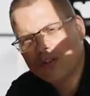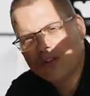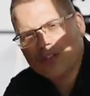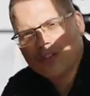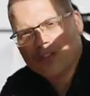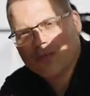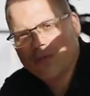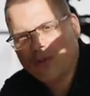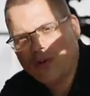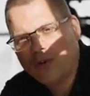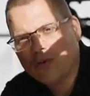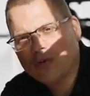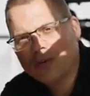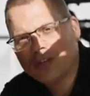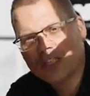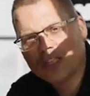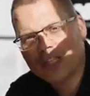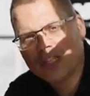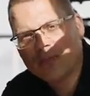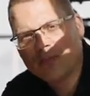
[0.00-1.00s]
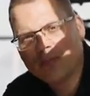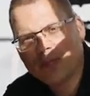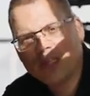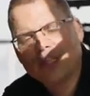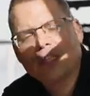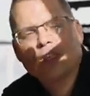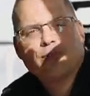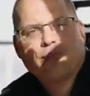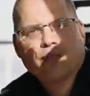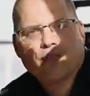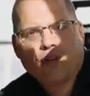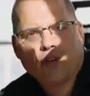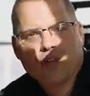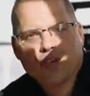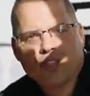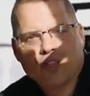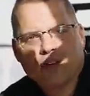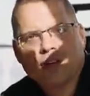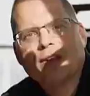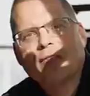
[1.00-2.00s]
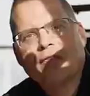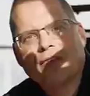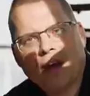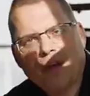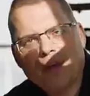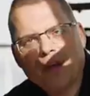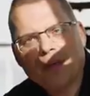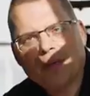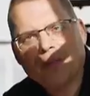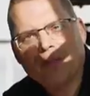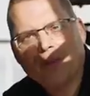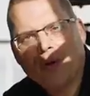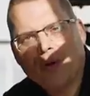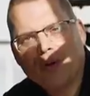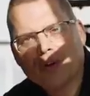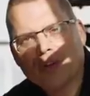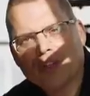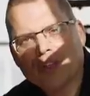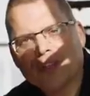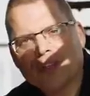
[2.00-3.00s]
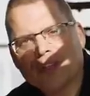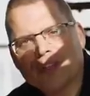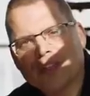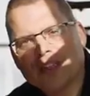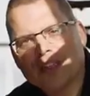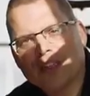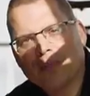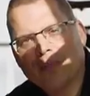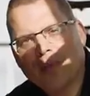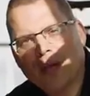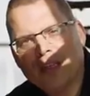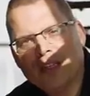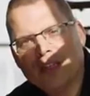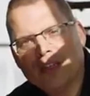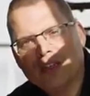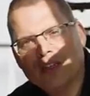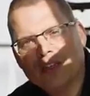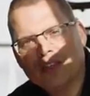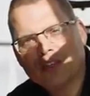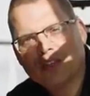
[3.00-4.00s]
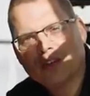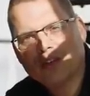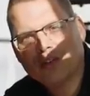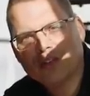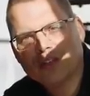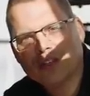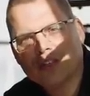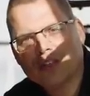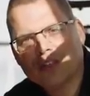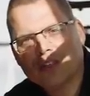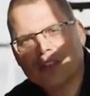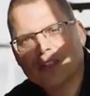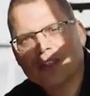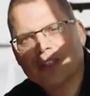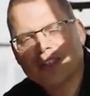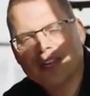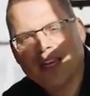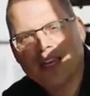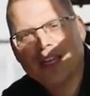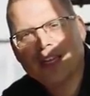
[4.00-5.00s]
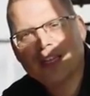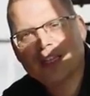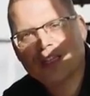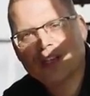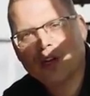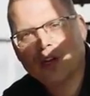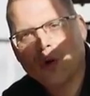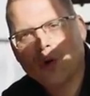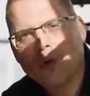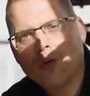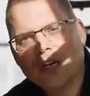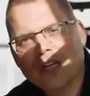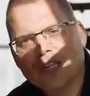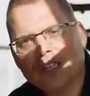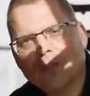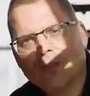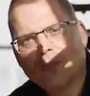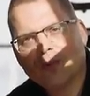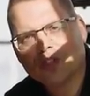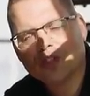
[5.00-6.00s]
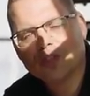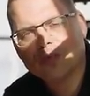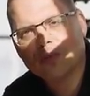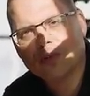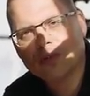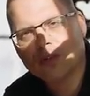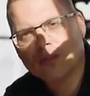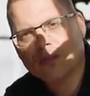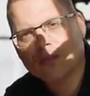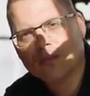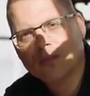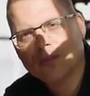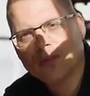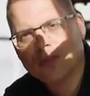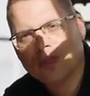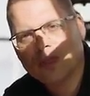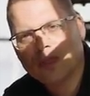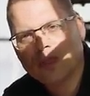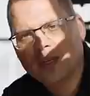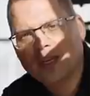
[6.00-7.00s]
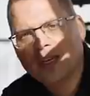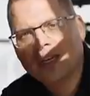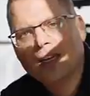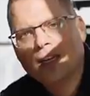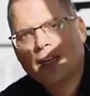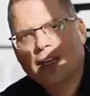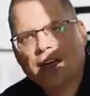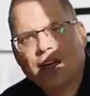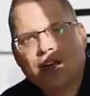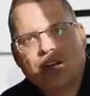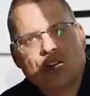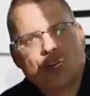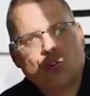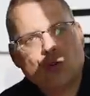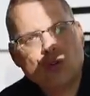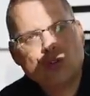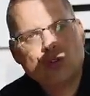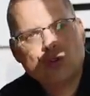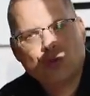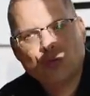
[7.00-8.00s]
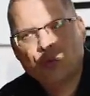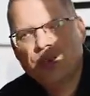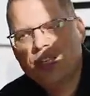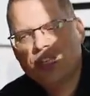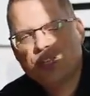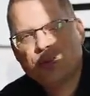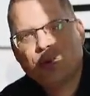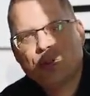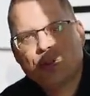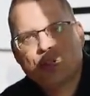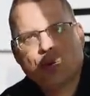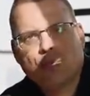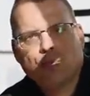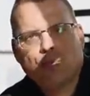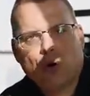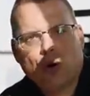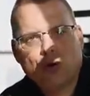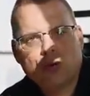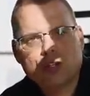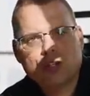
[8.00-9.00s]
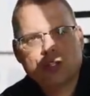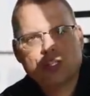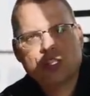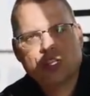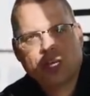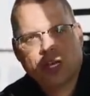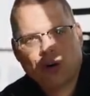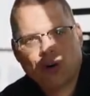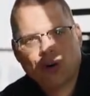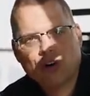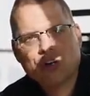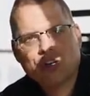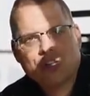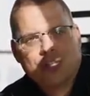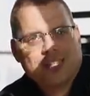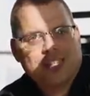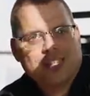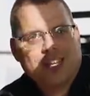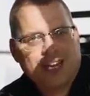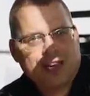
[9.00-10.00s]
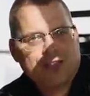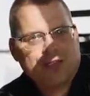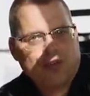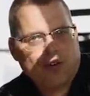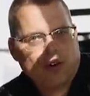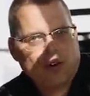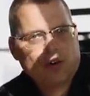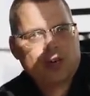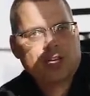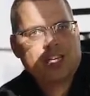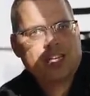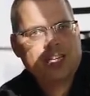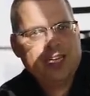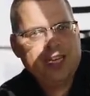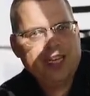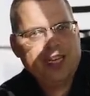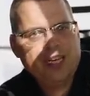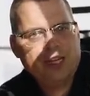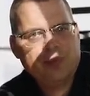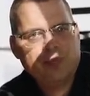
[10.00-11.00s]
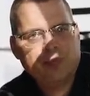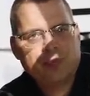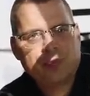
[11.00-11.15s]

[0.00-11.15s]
cost of ownership, it is of course very important that the maintenance costs stay as low as possible. A good reachable components are therefore key.